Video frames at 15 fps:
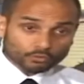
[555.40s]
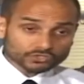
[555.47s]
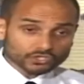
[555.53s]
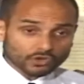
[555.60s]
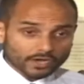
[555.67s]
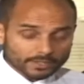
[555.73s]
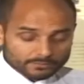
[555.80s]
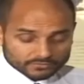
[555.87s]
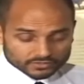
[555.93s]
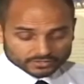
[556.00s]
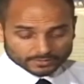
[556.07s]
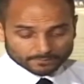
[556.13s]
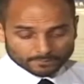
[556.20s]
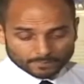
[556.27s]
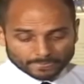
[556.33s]
times
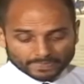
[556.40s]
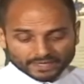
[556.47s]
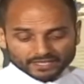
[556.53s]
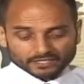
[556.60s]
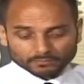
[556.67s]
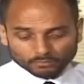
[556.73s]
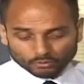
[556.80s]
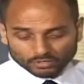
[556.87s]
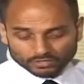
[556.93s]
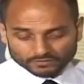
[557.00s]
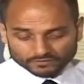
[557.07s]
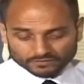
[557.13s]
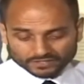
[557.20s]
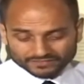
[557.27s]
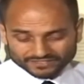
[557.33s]
in the book
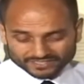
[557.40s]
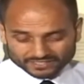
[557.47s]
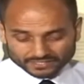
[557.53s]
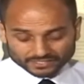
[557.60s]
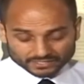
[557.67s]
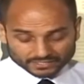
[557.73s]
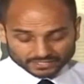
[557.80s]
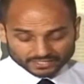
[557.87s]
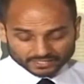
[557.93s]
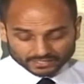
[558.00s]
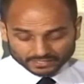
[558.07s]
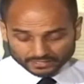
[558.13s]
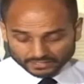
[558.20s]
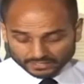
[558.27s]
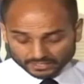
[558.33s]
of Levit in the
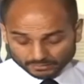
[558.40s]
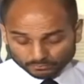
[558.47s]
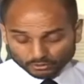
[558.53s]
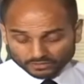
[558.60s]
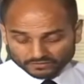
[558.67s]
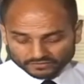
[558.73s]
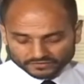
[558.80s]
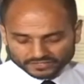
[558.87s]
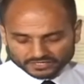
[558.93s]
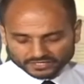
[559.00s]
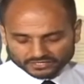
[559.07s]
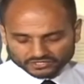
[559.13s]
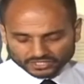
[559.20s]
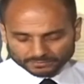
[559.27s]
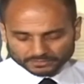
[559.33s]
in the book of
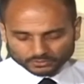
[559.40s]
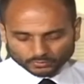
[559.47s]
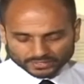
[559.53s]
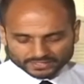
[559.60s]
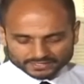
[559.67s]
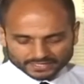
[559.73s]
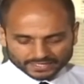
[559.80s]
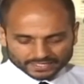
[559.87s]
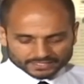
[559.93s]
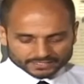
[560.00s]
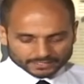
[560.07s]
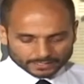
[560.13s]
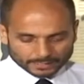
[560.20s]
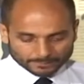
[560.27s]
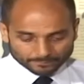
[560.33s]
Leviticus chapter 26
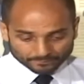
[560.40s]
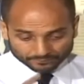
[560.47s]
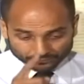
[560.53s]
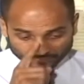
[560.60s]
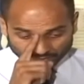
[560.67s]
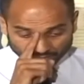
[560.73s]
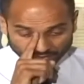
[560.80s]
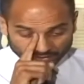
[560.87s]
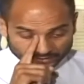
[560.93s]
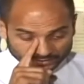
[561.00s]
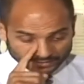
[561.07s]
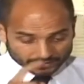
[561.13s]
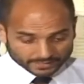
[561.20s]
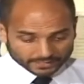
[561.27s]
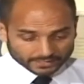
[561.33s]
and
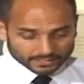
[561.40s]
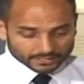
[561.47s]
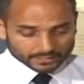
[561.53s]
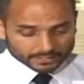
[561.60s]
he